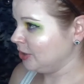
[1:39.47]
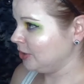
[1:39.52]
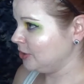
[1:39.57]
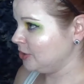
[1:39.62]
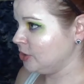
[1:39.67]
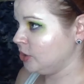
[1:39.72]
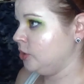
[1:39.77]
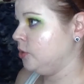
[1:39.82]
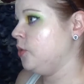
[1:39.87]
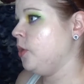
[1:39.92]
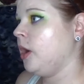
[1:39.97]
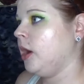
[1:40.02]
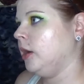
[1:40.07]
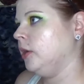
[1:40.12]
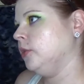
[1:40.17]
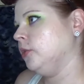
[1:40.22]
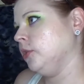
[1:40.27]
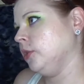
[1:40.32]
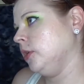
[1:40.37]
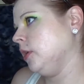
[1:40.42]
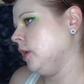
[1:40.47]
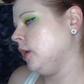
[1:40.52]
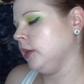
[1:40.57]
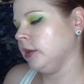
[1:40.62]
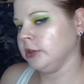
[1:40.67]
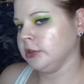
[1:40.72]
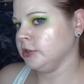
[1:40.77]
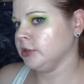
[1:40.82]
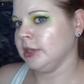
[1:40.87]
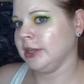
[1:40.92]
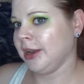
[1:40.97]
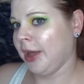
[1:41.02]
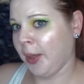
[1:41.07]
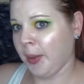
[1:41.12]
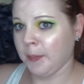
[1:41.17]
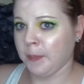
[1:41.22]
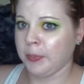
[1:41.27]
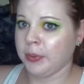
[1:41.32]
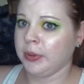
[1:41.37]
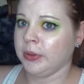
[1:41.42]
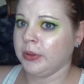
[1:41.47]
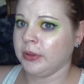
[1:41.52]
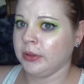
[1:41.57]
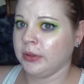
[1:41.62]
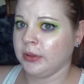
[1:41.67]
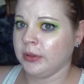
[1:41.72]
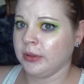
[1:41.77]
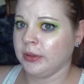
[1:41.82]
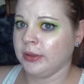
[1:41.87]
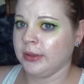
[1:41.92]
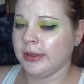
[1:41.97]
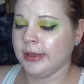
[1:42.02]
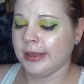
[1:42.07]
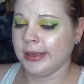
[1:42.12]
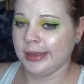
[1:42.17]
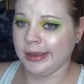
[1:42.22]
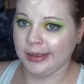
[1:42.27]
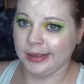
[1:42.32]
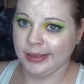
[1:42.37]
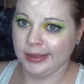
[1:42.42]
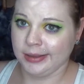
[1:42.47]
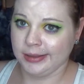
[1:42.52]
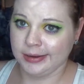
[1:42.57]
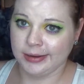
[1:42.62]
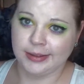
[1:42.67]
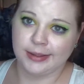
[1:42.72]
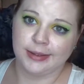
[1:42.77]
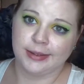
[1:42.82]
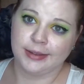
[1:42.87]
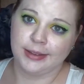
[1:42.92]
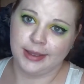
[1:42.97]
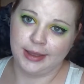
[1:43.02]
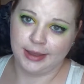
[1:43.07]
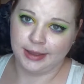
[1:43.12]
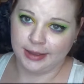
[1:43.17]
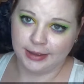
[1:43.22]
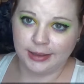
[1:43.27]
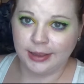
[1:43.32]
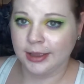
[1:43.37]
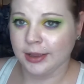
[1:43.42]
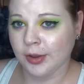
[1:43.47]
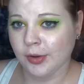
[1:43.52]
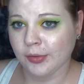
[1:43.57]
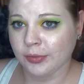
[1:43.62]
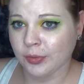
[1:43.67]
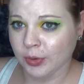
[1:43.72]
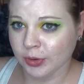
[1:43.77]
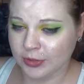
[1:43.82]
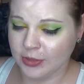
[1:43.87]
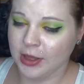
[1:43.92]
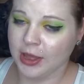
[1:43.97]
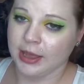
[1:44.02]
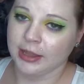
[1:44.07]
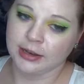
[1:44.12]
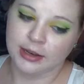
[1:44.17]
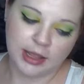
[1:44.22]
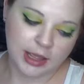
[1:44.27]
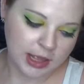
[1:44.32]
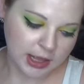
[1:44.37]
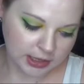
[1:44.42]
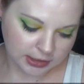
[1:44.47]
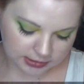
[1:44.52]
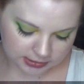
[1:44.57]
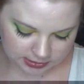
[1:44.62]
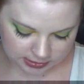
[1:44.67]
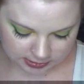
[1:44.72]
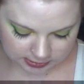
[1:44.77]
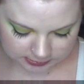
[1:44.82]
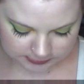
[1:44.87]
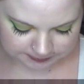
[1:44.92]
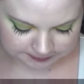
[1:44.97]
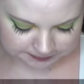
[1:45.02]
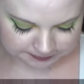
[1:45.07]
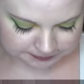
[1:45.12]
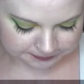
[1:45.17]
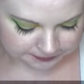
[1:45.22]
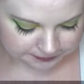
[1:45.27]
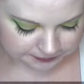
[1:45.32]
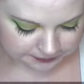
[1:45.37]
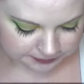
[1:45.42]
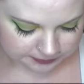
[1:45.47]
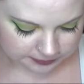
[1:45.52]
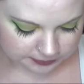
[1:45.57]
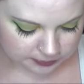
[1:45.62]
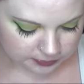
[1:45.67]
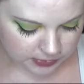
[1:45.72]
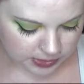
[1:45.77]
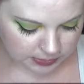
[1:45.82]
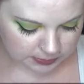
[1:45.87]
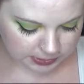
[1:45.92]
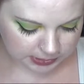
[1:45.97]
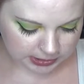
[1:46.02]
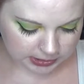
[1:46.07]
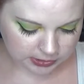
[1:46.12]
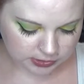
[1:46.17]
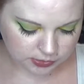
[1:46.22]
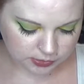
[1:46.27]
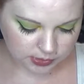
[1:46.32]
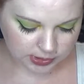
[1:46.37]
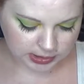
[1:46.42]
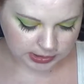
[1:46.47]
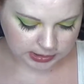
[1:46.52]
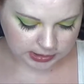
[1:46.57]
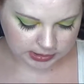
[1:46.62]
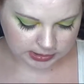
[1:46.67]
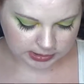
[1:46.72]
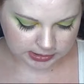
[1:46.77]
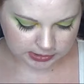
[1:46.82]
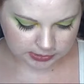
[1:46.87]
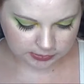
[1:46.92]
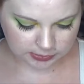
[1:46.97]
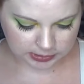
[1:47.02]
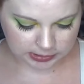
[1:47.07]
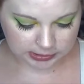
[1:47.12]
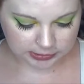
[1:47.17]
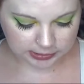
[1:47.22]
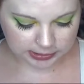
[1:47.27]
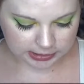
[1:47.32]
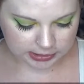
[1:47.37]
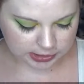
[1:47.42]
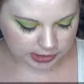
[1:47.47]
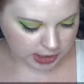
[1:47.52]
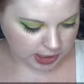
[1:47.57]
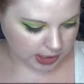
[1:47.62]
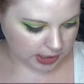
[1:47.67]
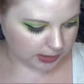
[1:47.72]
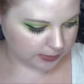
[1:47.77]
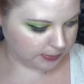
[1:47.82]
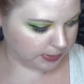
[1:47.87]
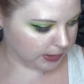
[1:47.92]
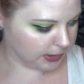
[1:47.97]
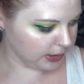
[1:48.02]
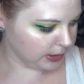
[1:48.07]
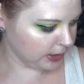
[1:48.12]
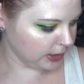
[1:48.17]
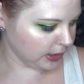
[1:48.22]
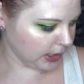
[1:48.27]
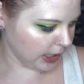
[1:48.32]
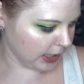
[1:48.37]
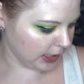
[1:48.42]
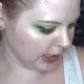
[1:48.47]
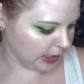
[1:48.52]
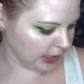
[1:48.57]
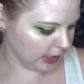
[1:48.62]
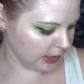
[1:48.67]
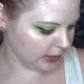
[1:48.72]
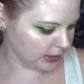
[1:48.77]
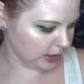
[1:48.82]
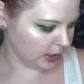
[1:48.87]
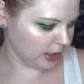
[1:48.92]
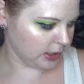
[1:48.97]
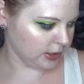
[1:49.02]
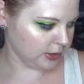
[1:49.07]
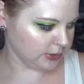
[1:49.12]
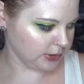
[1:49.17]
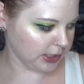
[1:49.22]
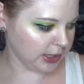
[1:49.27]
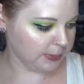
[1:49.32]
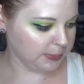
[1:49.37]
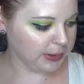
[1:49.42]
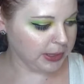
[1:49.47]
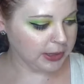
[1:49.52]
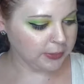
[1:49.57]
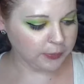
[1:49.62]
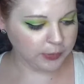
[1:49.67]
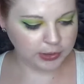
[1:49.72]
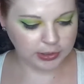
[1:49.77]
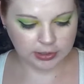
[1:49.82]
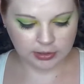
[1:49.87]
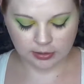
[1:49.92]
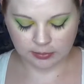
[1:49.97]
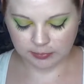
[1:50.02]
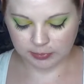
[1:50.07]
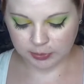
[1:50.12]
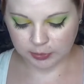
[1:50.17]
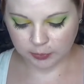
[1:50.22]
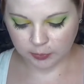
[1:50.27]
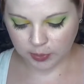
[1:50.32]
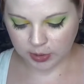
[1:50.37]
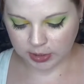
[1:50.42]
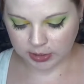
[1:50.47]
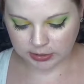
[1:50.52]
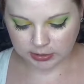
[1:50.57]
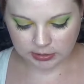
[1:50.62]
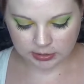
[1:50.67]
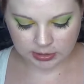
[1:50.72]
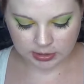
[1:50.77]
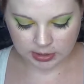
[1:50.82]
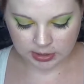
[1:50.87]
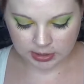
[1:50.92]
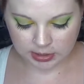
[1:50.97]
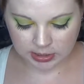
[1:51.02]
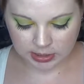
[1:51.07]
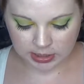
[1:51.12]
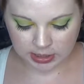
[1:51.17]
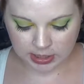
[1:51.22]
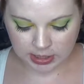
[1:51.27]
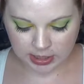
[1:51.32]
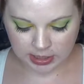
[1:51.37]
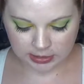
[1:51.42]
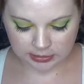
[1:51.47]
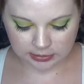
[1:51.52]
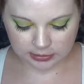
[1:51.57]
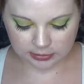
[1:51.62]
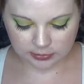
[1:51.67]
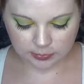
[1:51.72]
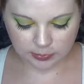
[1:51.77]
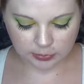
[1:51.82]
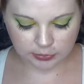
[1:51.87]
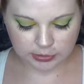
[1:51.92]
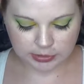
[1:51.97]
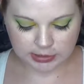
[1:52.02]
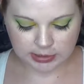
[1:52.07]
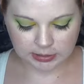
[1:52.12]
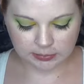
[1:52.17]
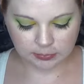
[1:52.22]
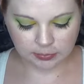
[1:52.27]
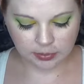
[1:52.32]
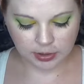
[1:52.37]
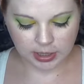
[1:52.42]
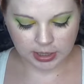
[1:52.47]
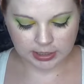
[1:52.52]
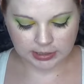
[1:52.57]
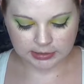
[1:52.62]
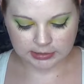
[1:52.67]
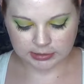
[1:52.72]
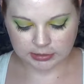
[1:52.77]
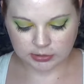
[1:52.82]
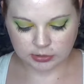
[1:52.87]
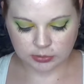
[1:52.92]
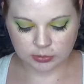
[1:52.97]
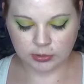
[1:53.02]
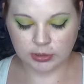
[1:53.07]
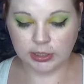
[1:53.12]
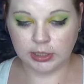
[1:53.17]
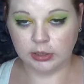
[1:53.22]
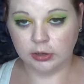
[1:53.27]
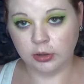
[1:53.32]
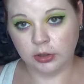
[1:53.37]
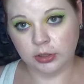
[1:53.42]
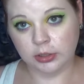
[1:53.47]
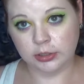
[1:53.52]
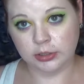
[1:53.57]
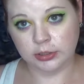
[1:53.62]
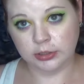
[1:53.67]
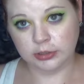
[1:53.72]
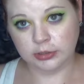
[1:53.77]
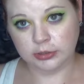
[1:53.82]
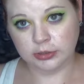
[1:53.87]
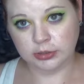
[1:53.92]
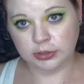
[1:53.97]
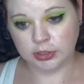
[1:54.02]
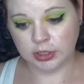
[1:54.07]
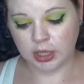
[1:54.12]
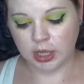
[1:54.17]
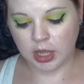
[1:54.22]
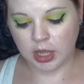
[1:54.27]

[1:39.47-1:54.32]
$200 and up, and I can't afford that. So, but this one does a really great job. There's like a pink one and a blue one. I think they're both the same price. It's $20